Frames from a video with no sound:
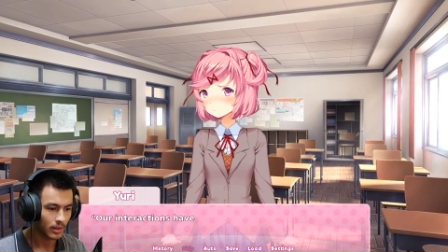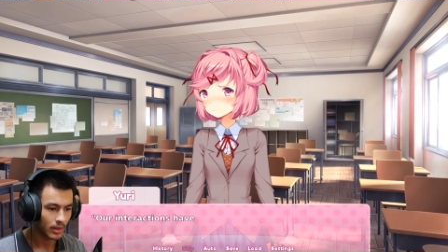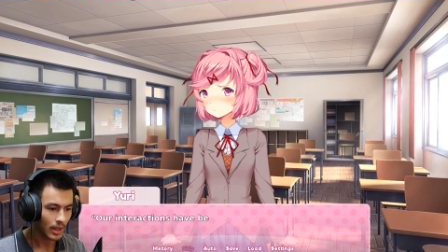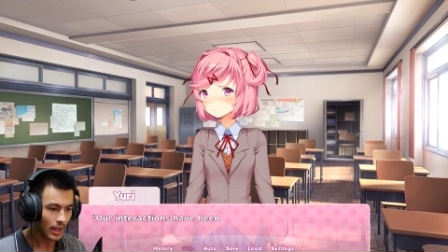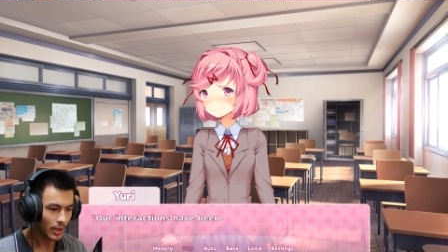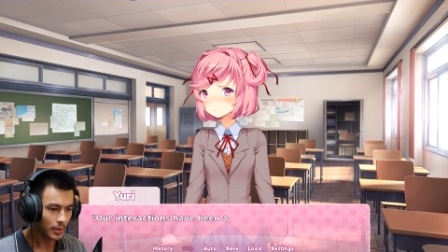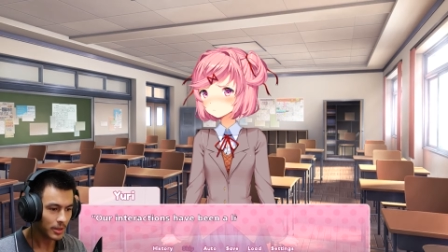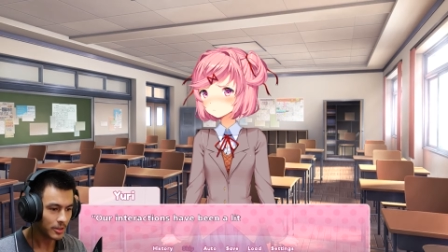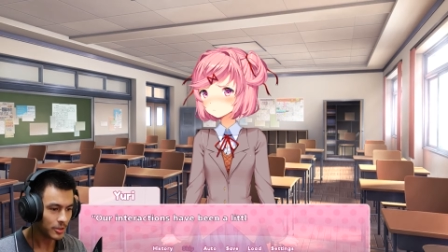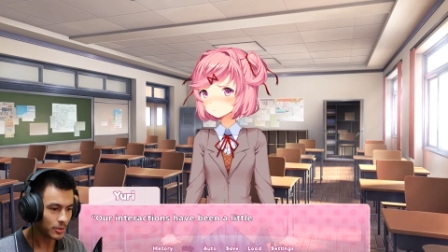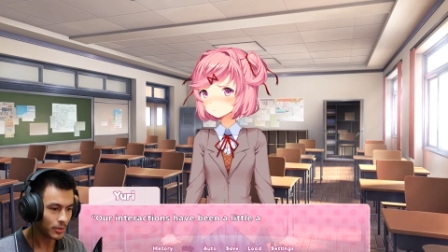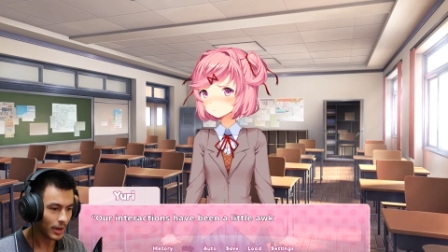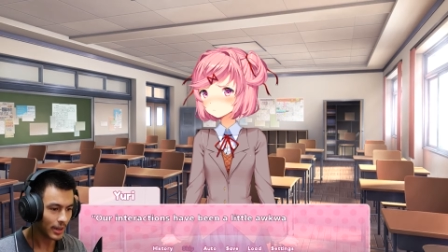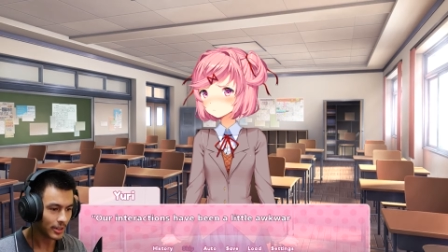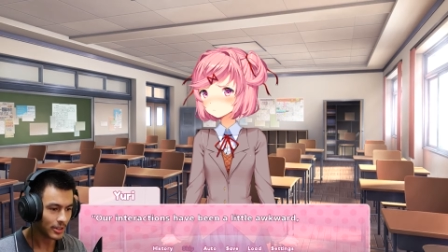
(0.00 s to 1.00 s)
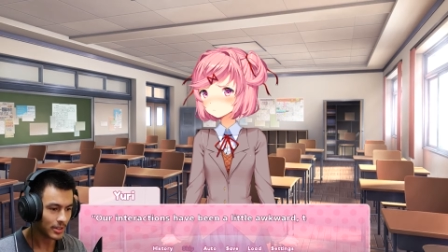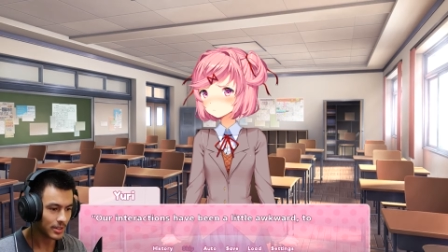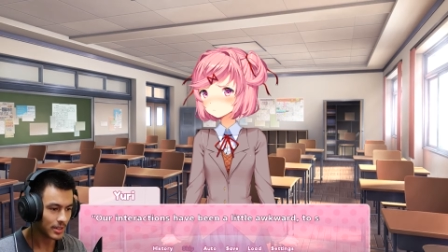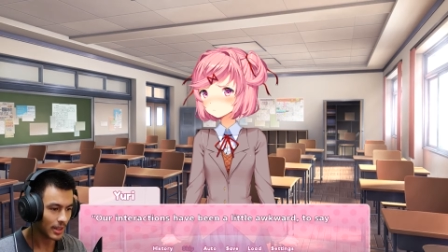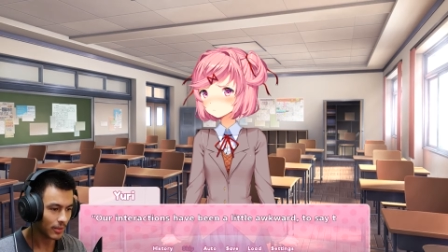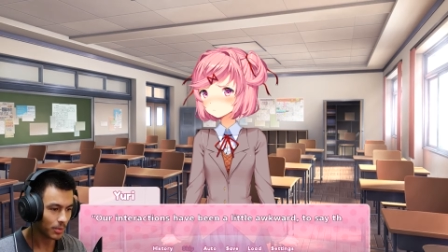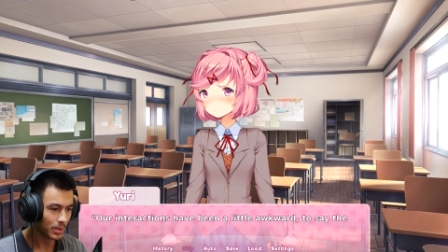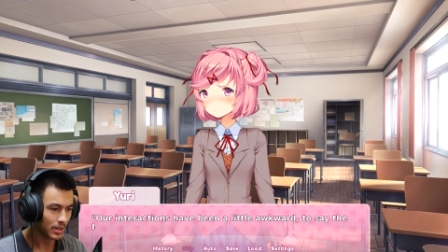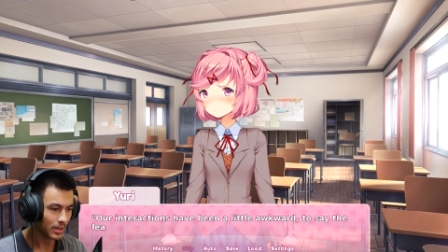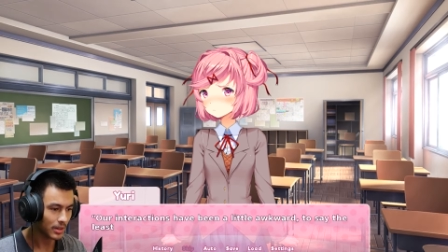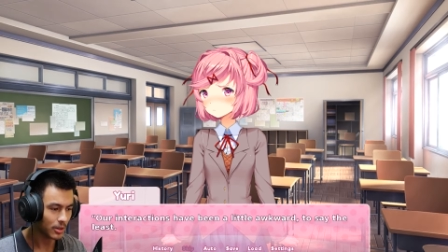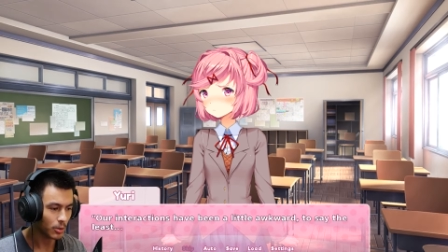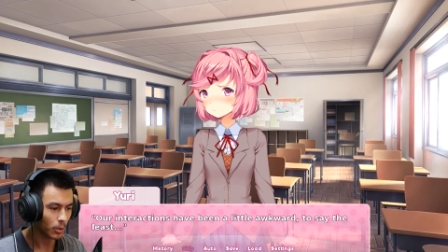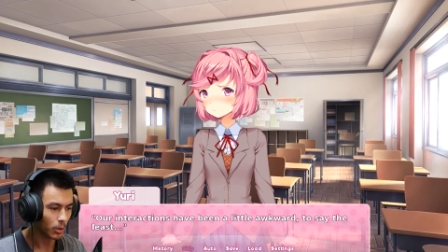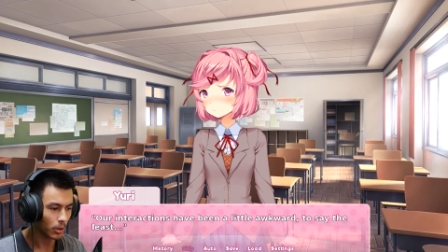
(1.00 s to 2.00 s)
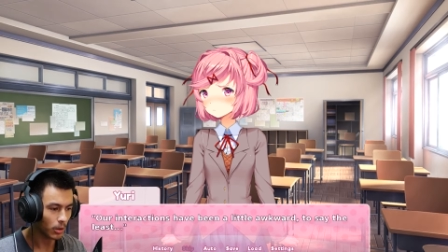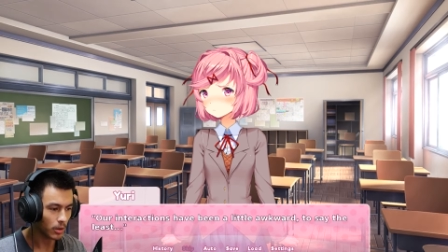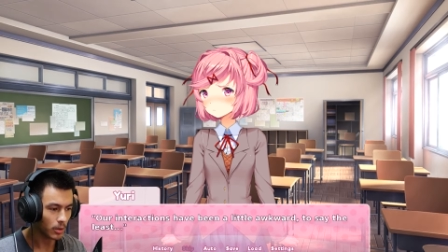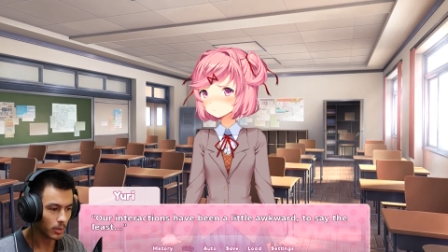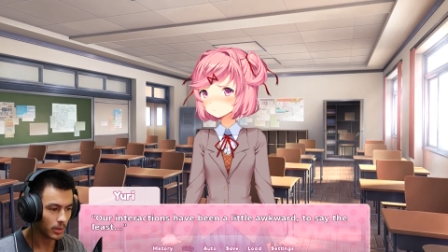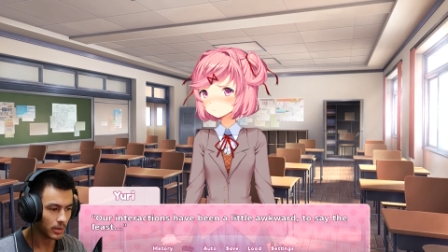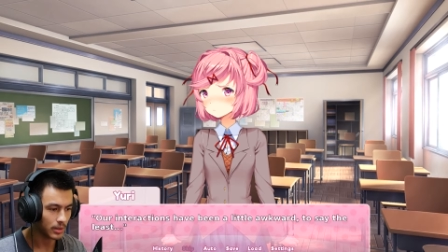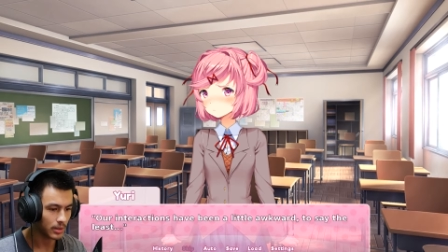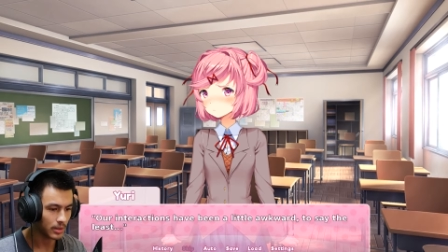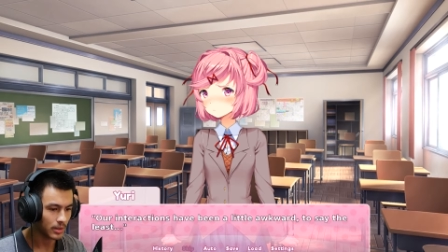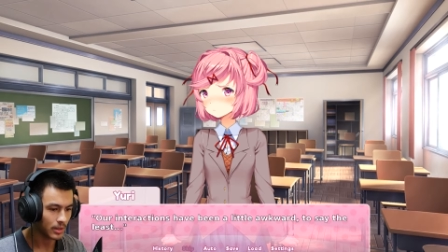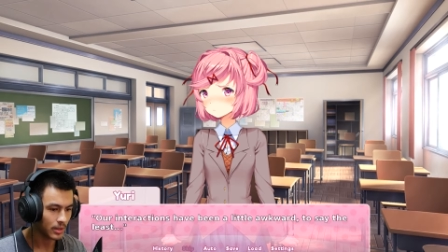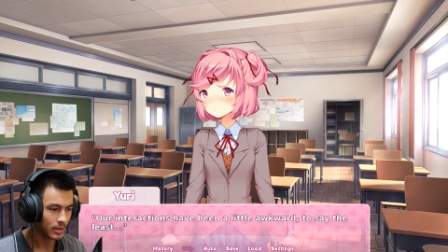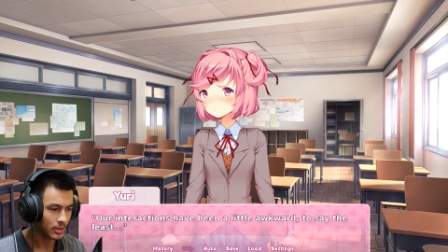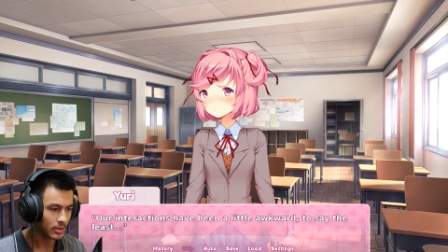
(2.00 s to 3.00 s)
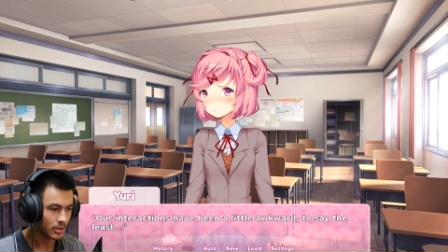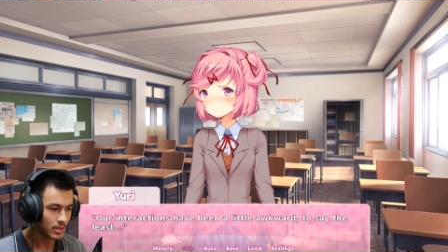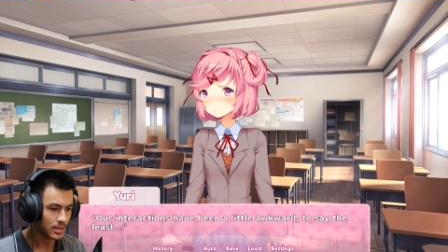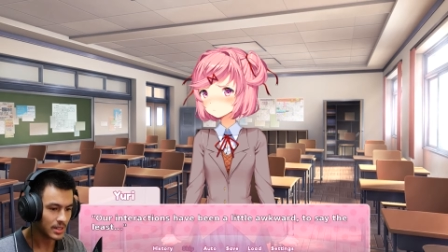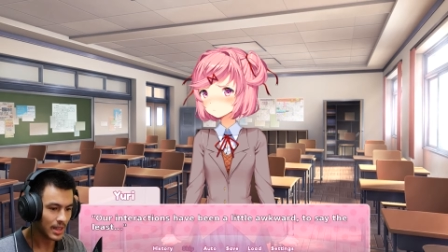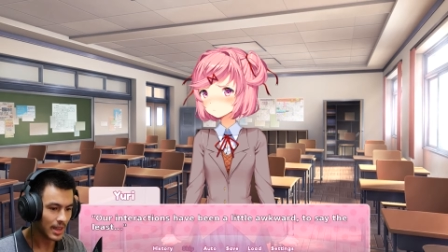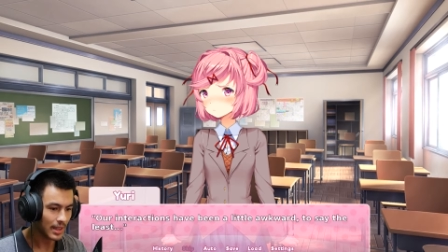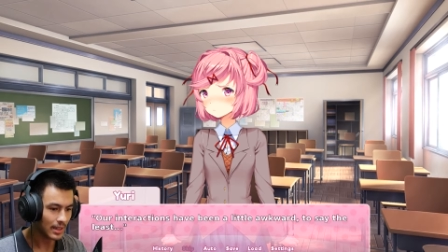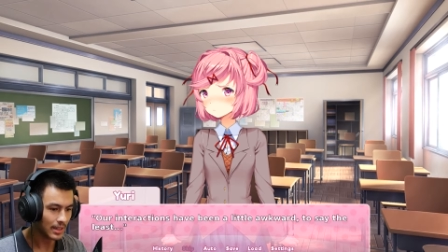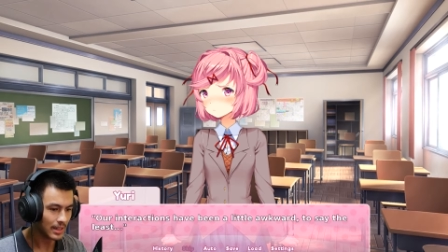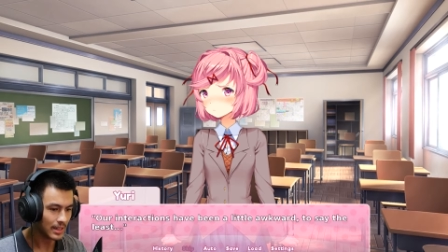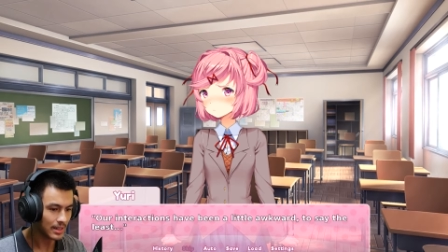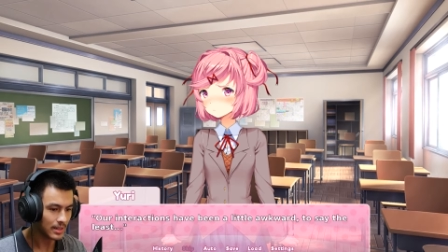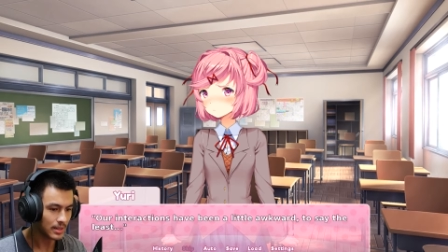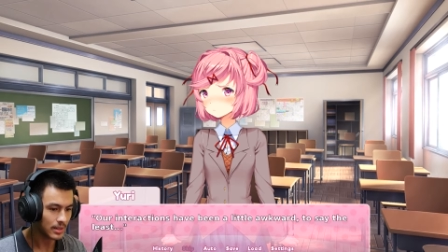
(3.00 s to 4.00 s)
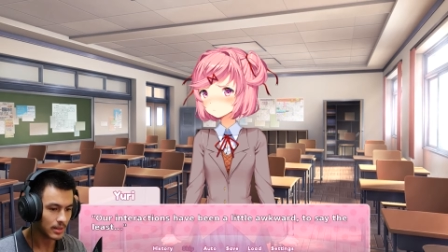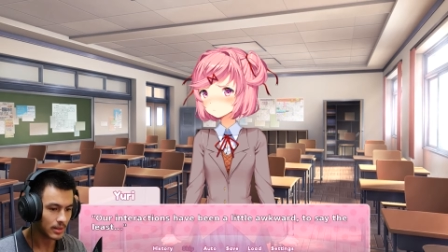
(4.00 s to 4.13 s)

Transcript: Our interactions have been a little awkward, to say at least.